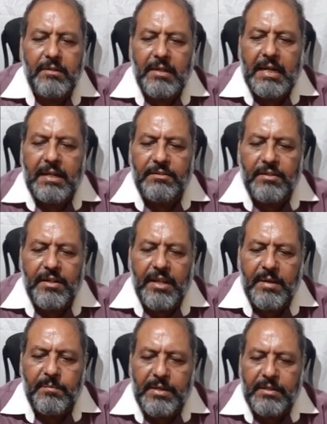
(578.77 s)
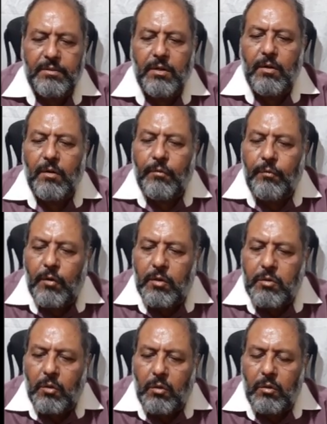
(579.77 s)
as the name is,
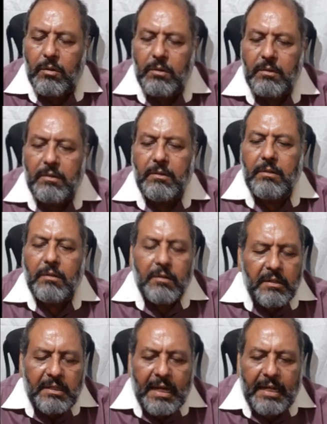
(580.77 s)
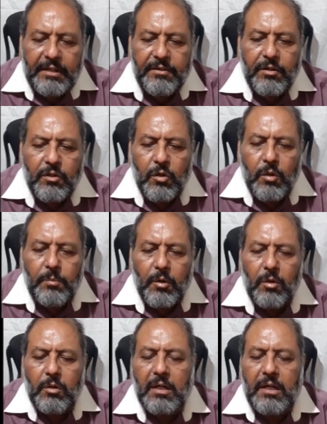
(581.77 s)
photo light
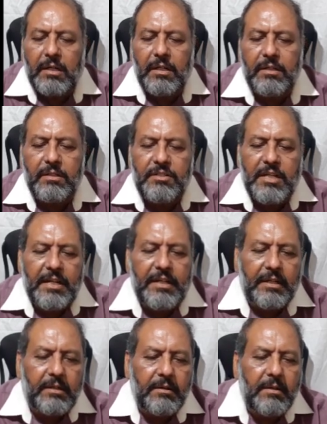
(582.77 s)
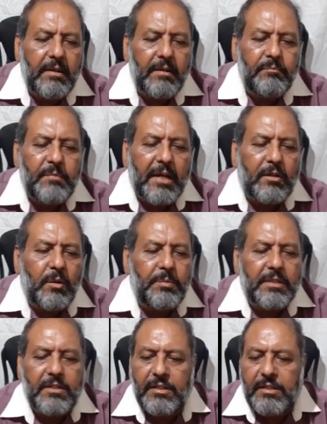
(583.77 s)
chromo colorgenic
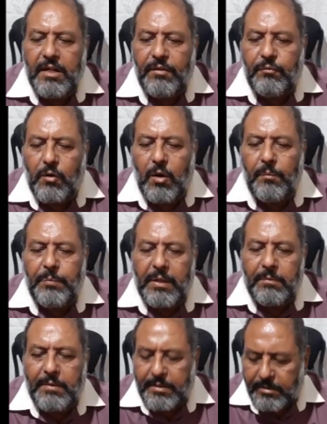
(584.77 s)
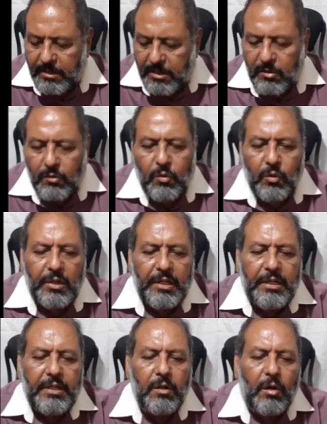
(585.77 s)
mycobacteria form pigment
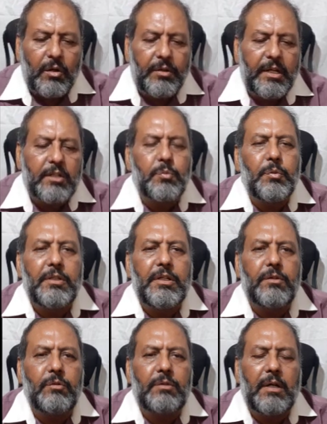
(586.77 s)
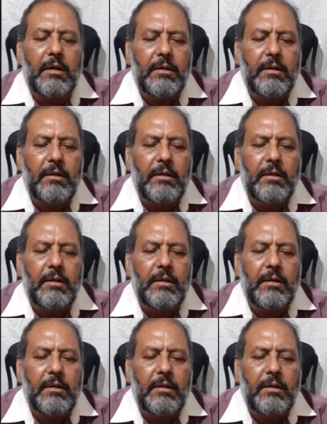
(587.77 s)
only on exposure to the